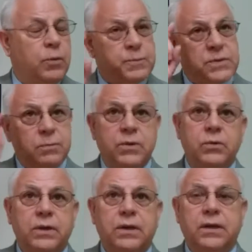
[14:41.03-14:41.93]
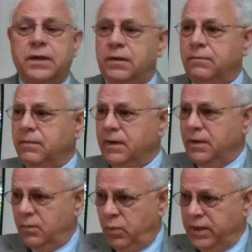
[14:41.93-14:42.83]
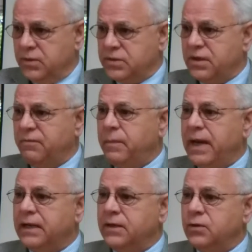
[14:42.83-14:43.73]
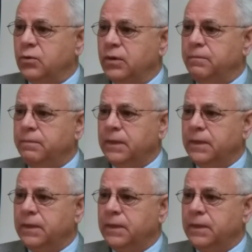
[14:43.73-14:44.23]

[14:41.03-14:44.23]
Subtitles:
Oops, I'm doing it again. Bring yourself back into it.